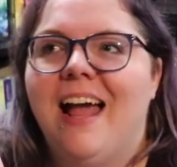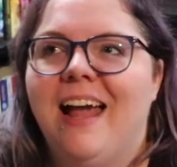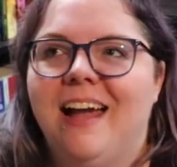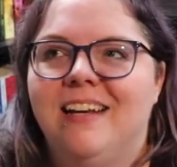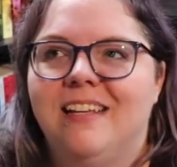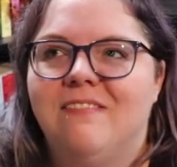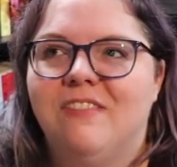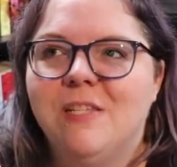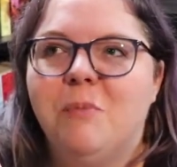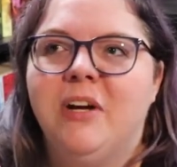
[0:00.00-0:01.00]
And
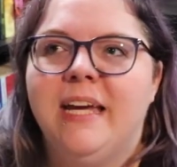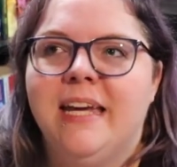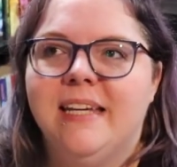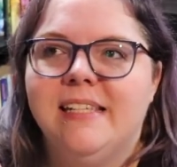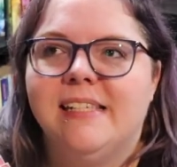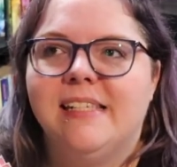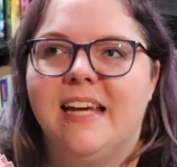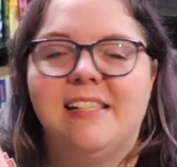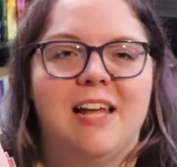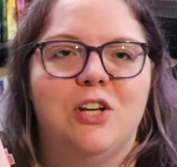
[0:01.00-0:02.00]
this book is
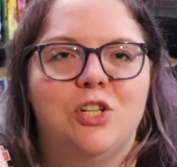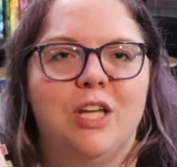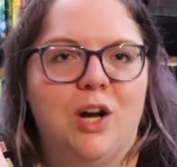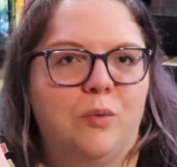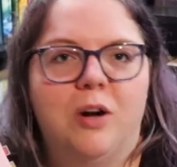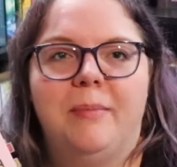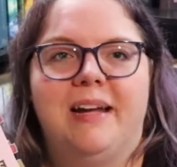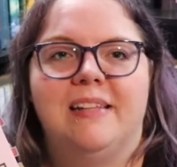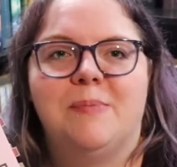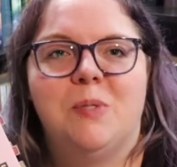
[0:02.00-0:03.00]
essentially a
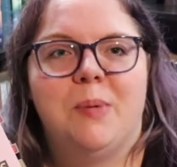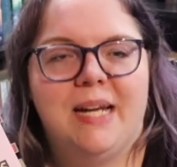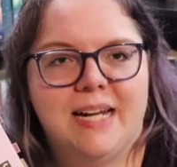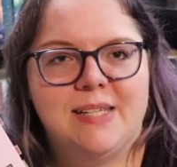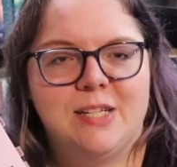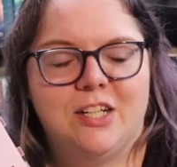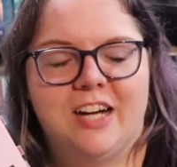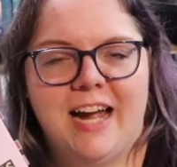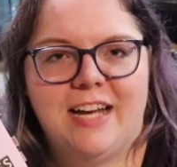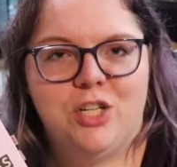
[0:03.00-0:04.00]
romance between
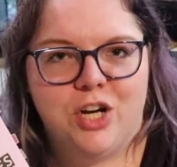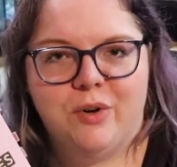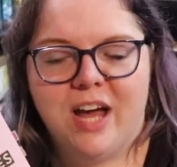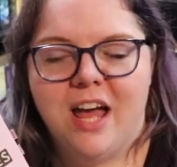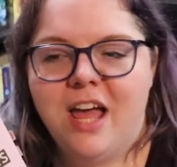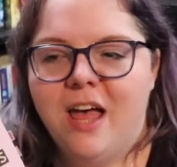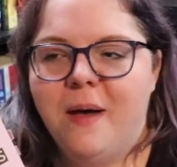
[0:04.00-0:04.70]
Esther and Jonah,